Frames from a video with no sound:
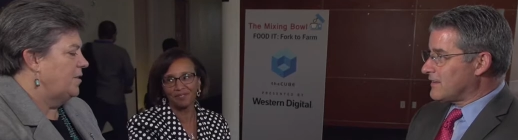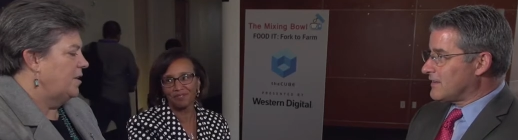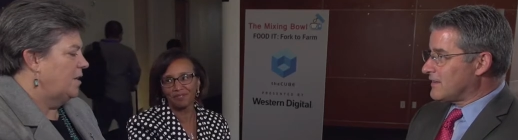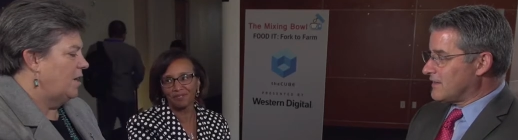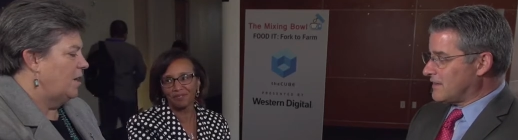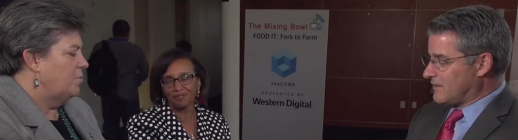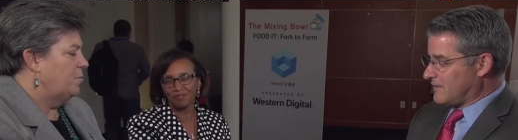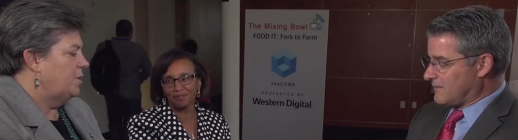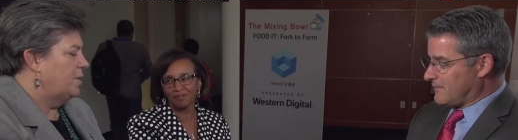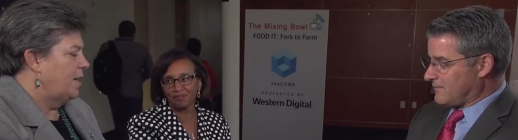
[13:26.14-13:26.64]

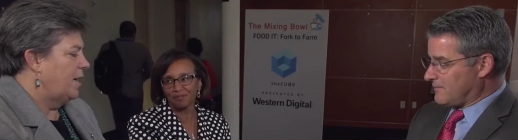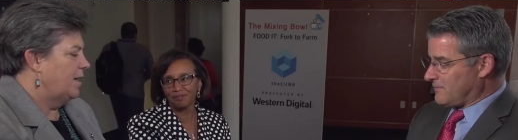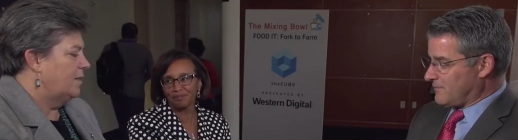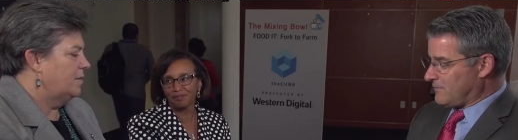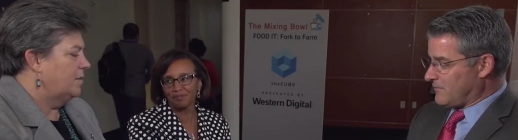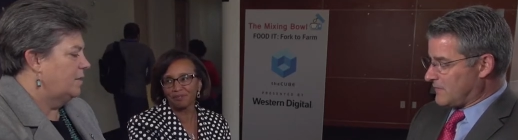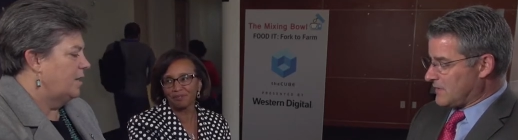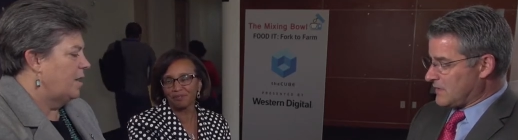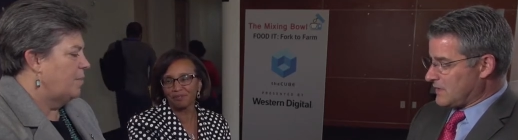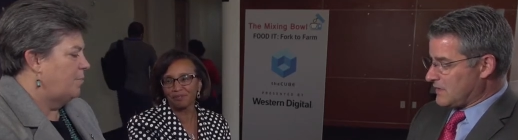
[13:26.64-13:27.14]
Speaker 1: think I would
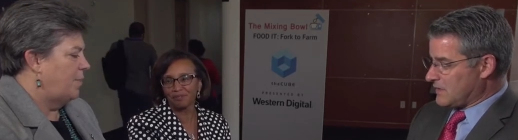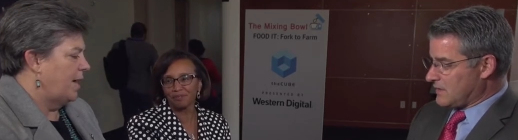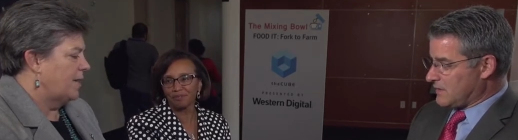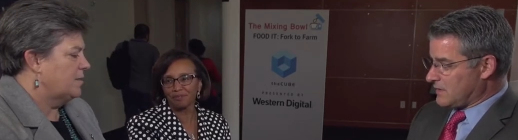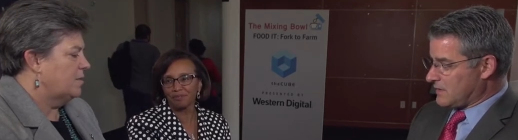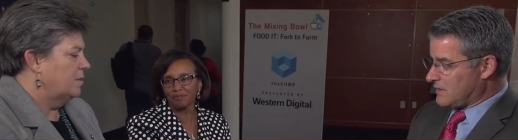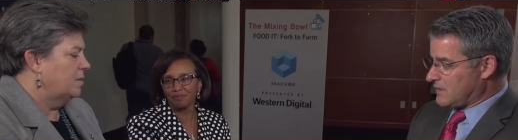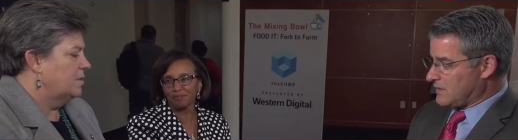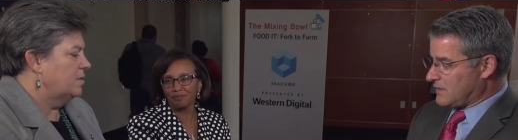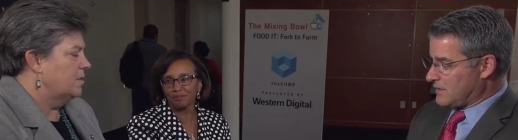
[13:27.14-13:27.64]
add to that
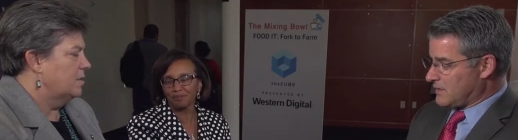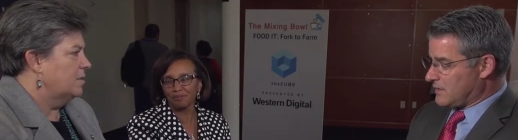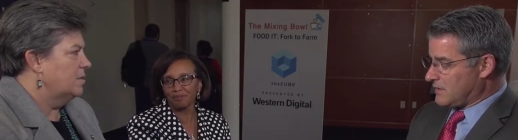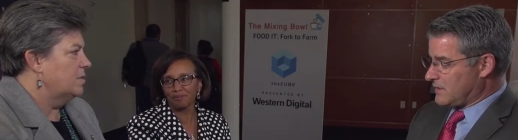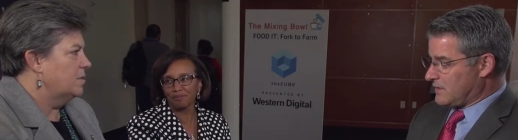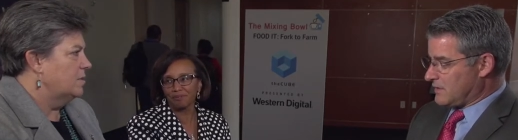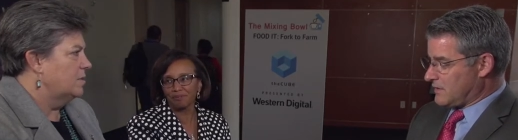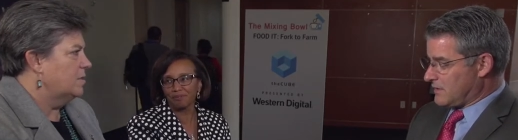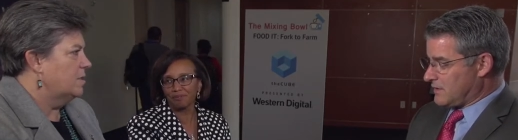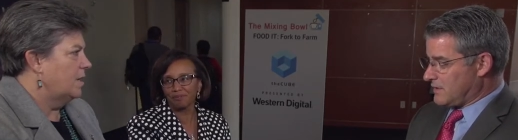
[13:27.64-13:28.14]
back to the
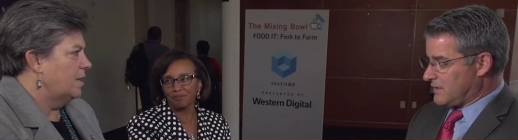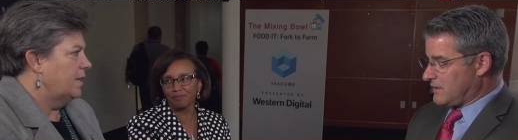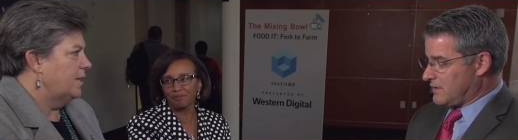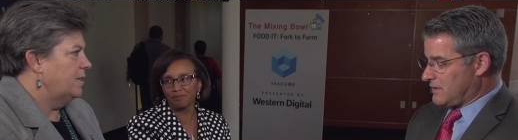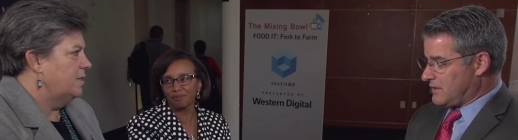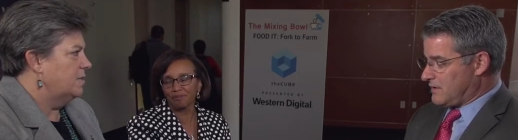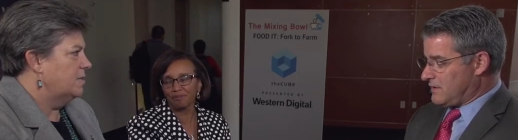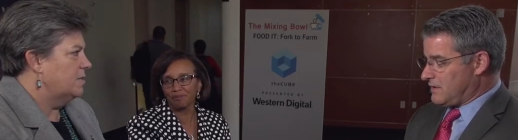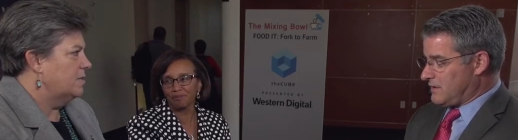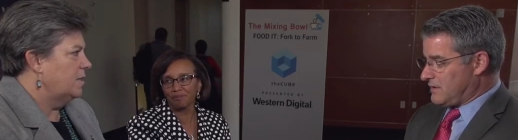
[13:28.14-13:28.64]
citizen
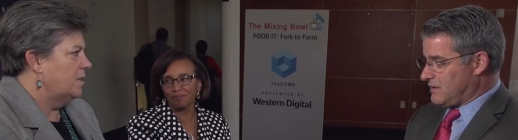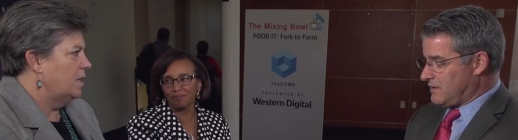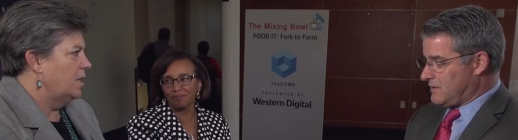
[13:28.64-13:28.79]
science.